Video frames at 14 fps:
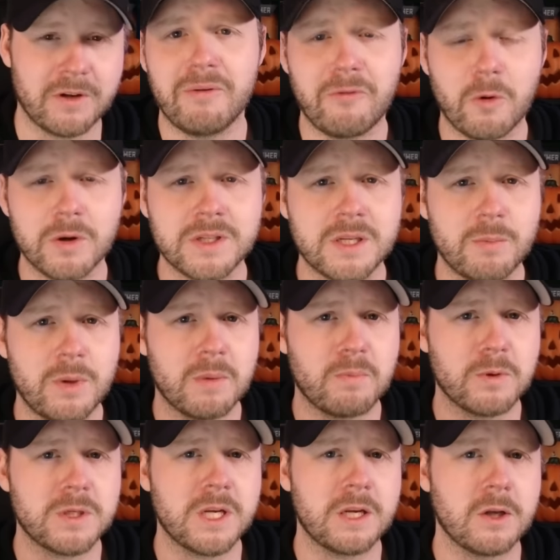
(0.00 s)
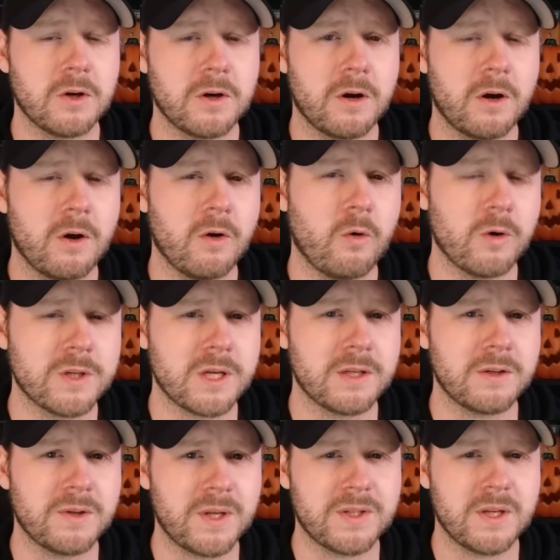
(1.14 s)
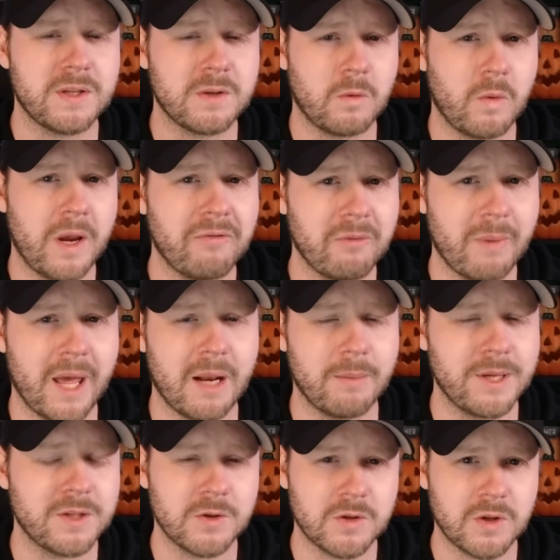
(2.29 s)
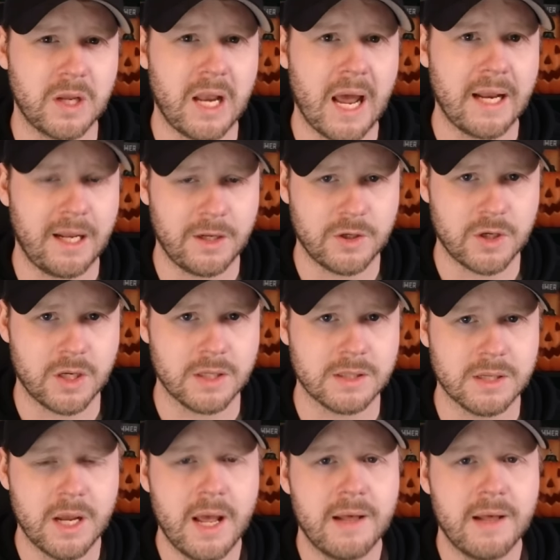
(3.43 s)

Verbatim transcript: be forced to be a particular uh, horizontal distance away from enemies, usually nine inches,